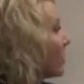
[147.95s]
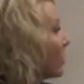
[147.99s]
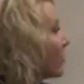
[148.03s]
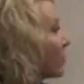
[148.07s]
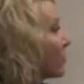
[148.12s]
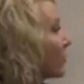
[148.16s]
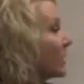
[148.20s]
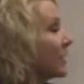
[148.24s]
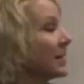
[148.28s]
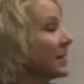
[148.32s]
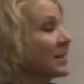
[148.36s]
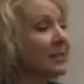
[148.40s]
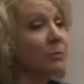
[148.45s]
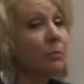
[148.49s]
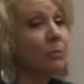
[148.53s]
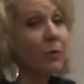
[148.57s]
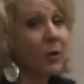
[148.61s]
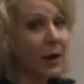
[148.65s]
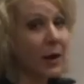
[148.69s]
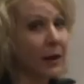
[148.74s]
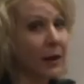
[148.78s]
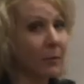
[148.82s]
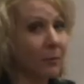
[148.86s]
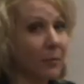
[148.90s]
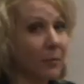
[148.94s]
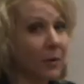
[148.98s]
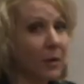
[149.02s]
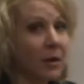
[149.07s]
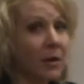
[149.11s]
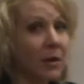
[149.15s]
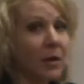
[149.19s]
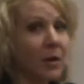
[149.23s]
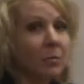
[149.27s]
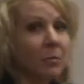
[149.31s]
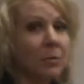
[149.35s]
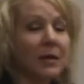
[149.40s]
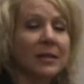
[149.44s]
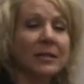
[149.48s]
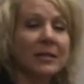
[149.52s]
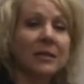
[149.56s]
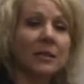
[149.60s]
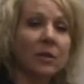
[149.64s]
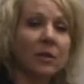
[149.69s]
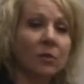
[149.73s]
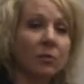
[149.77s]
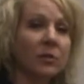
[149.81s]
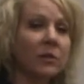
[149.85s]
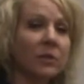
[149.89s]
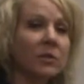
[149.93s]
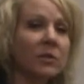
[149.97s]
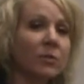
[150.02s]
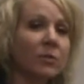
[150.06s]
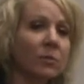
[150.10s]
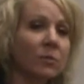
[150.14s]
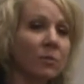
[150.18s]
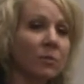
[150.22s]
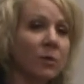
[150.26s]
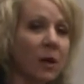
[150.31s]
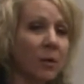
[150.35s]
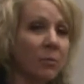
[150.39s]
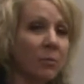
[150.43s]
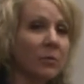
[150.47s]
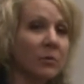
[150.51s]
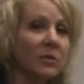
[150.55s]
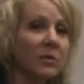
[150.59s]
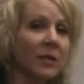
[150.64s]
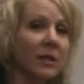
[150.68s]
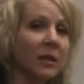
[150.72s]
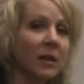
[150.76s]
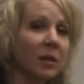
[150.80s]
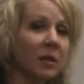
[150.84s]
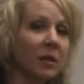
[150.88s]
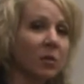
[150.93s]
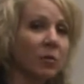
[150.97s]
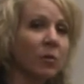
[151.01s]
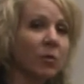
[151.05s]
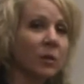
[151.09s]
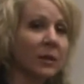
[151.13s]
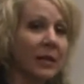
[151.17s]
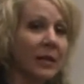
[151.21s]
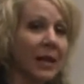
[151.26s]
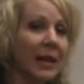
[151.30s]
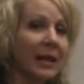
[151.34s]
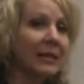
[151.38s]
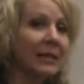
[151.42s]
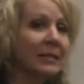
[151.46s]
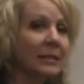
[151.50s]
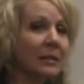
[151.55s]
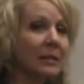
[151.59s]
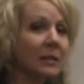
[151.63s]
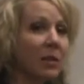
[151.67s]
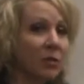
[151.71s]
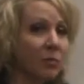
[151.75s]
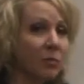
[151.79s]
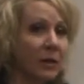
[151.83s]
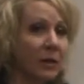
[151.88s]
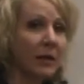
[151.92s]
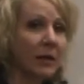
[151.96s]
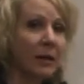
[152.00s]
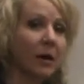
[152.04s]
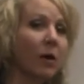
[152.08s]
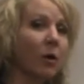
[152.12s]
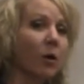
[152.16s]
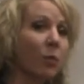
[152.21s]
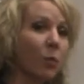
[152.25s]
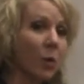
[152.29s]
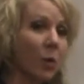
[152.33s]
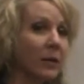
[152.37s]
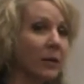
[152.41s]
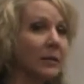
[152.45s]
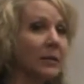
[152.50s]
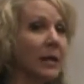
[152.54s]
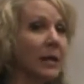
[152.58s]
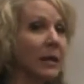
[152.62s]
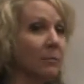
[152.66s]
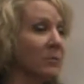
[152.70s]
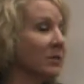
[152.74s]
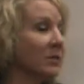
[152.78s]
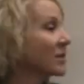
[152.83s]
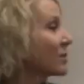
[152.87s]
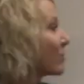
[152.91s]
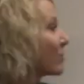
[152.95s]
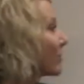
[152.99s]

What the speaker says: 3 is prime because the only two numbers that can create 3 are 1 times